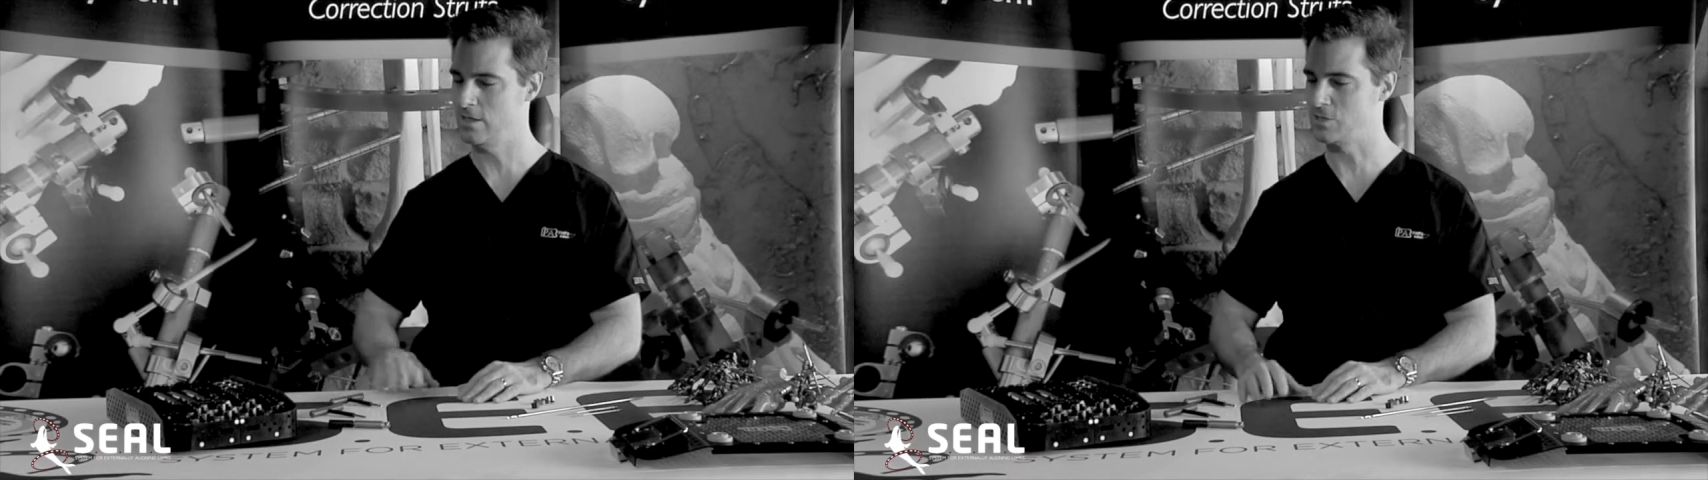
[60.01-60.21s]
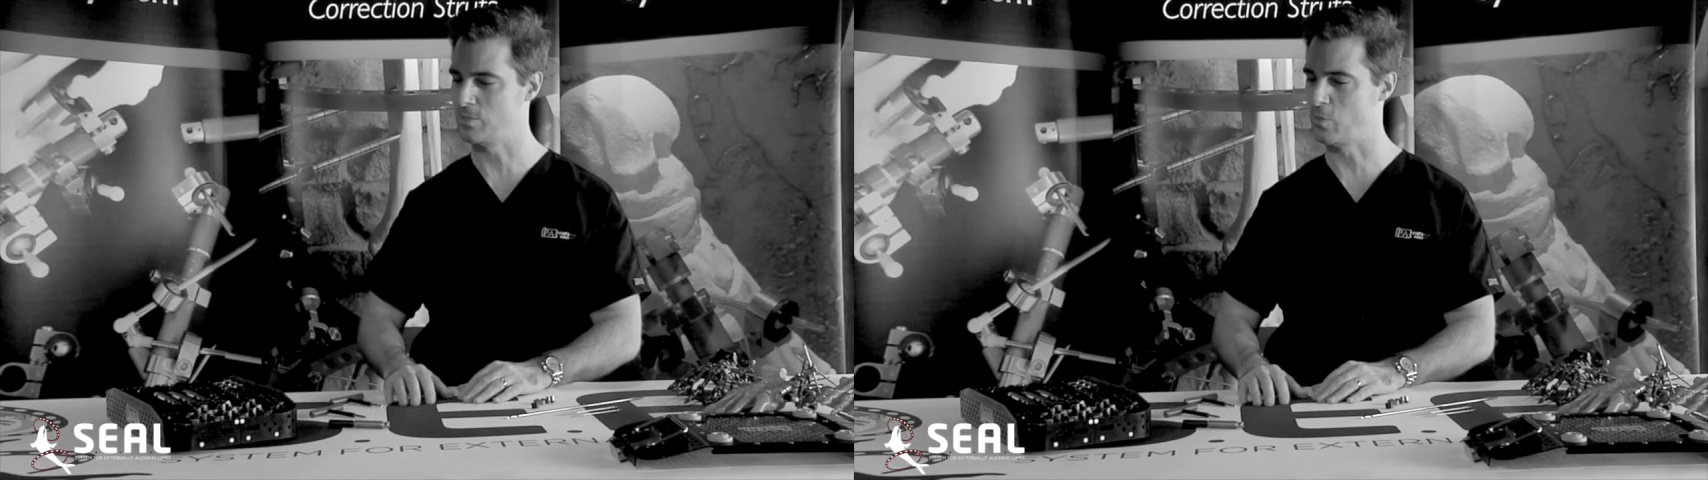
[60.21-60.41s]

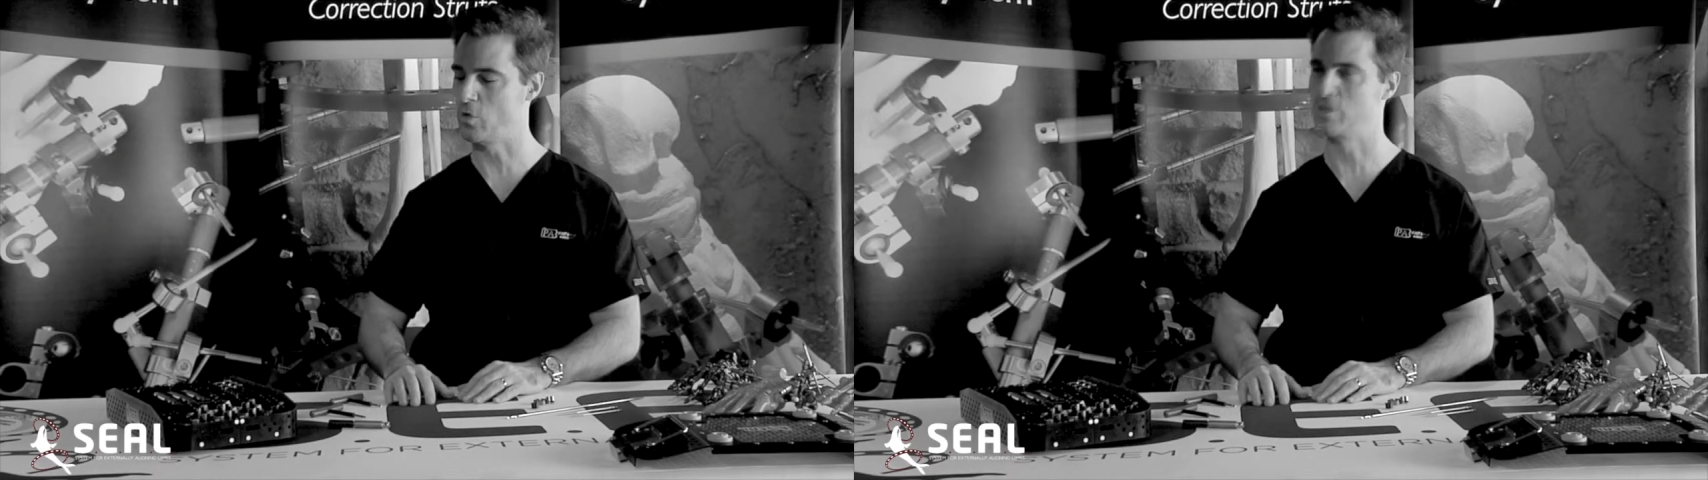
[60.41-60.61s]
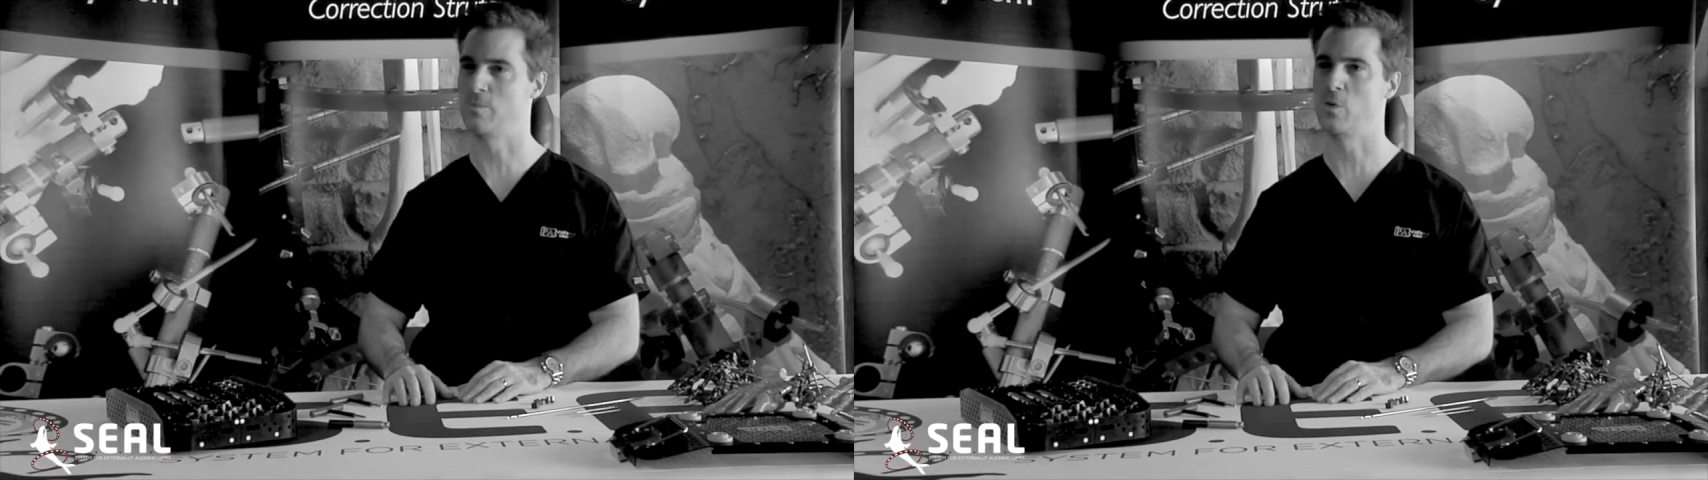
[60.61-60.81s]
it's
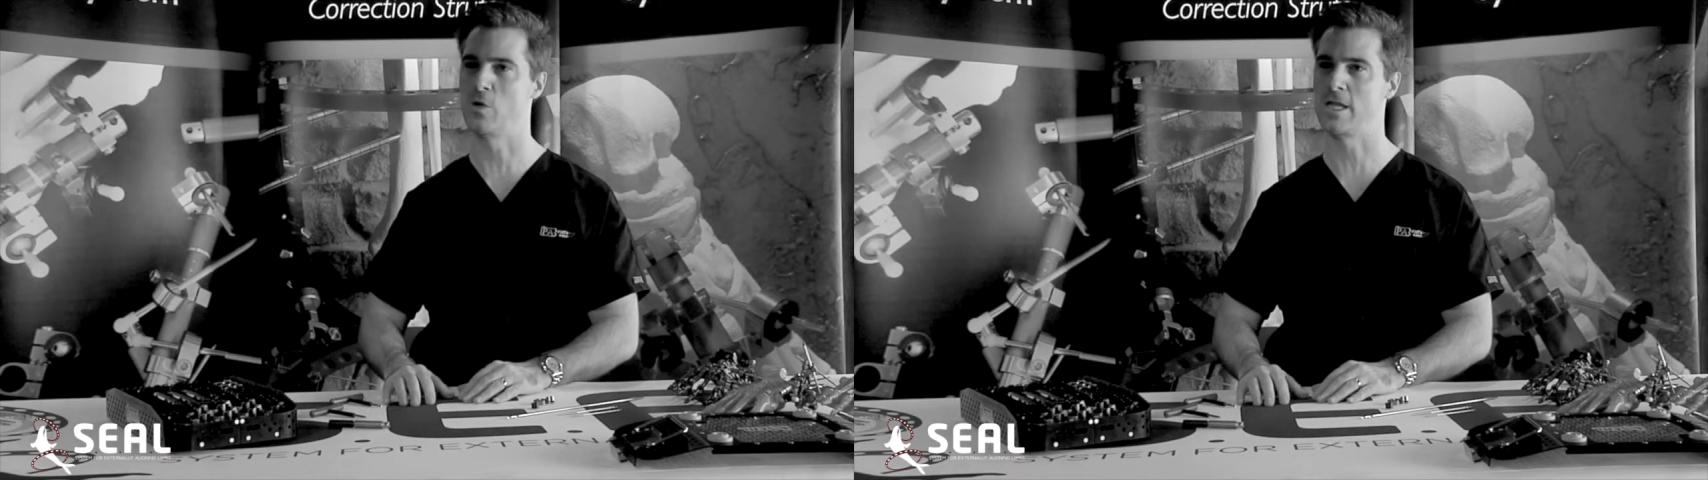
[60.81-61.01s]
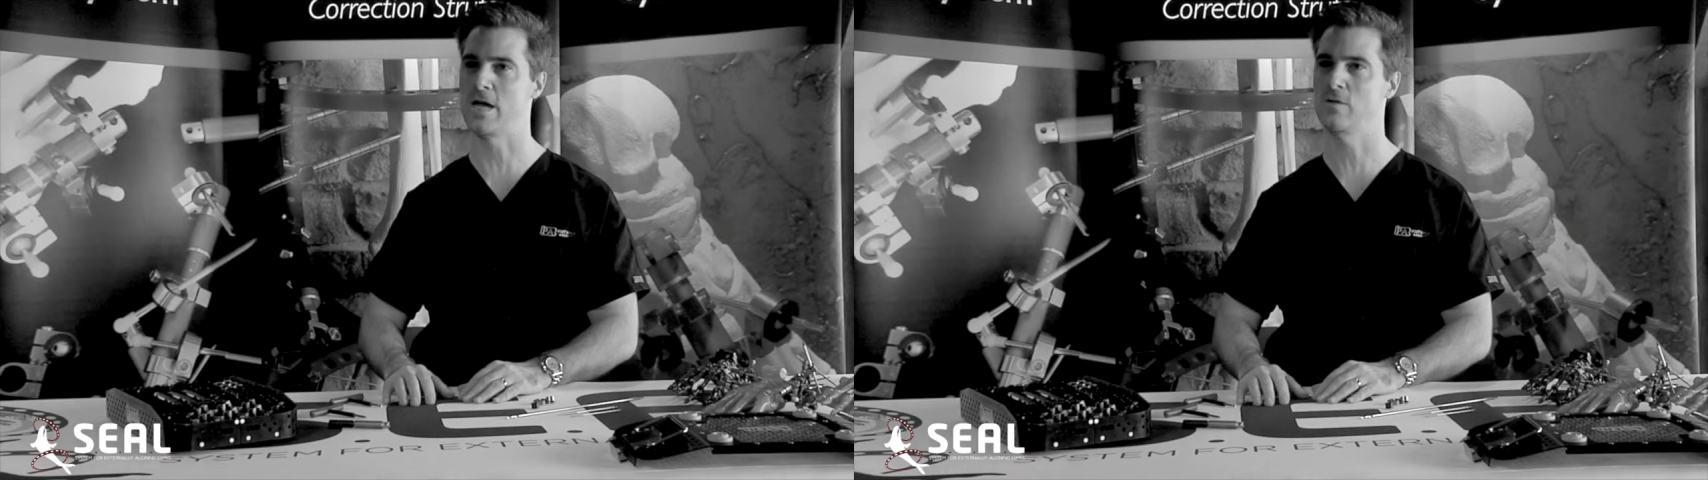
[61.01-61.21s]
important to
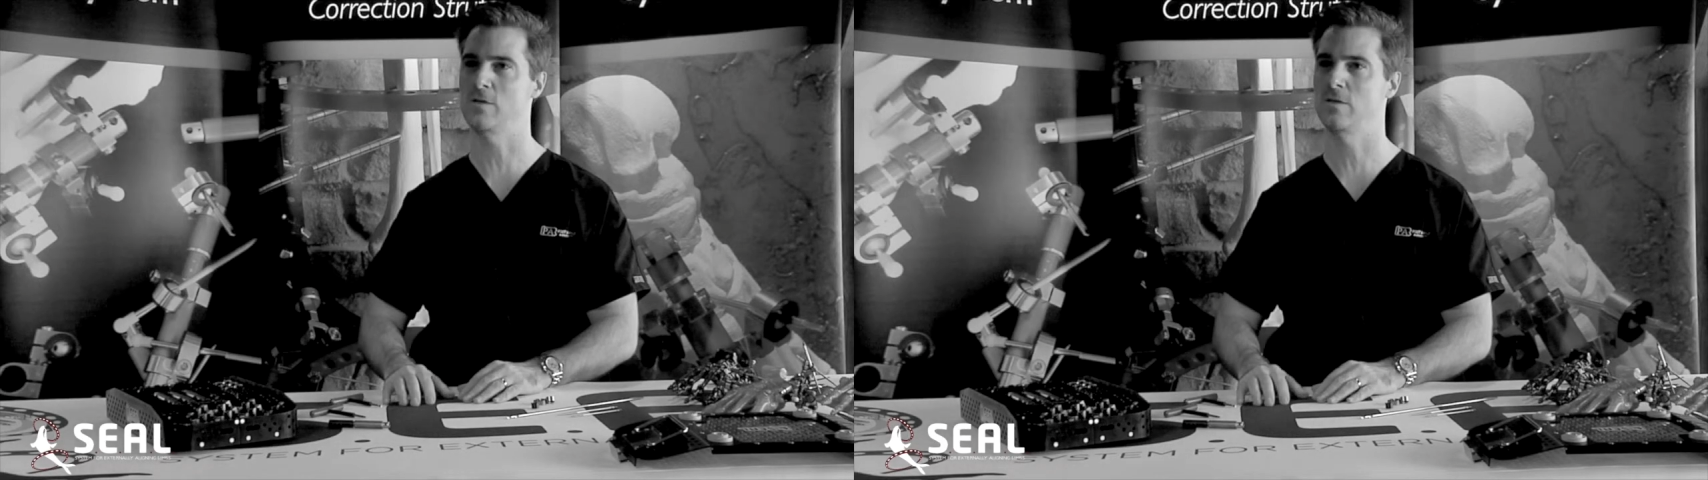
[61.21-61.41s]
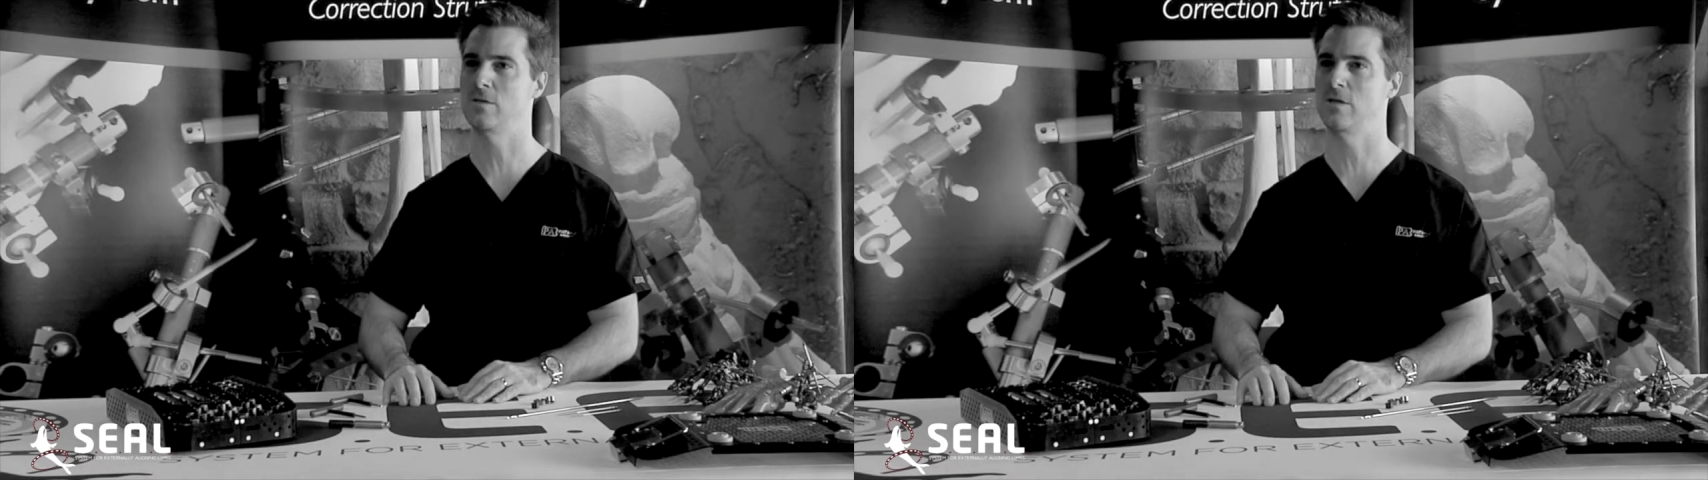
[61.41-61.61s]
point
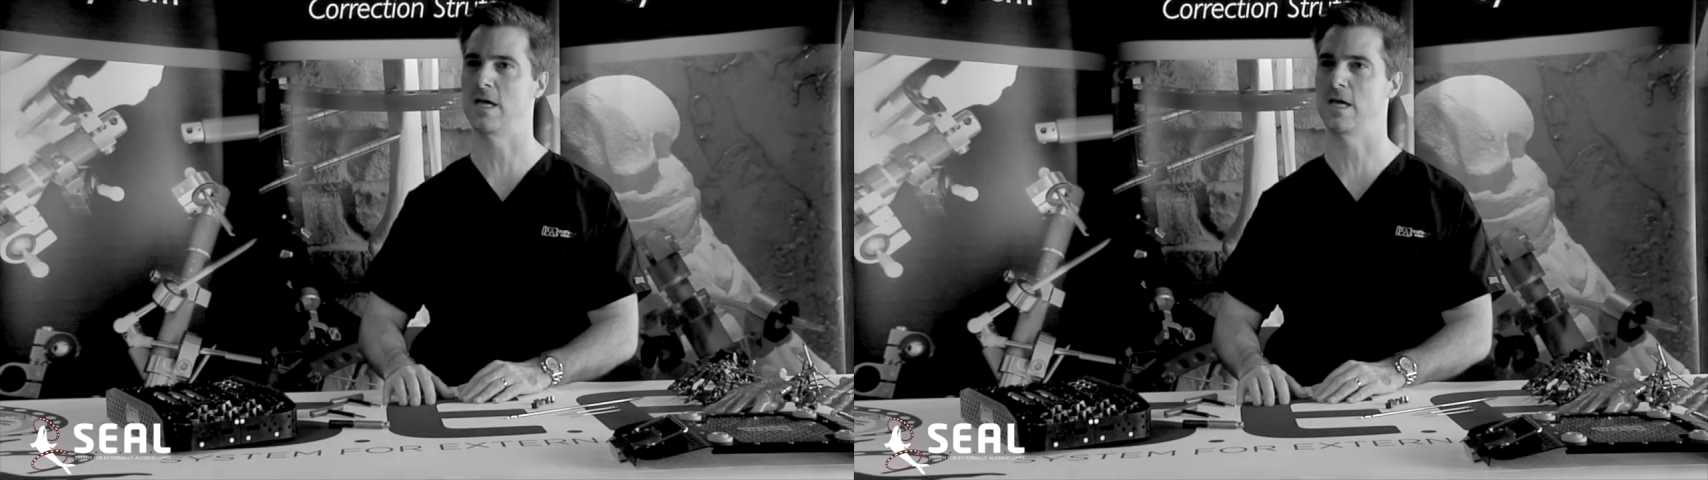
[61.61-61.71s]
out,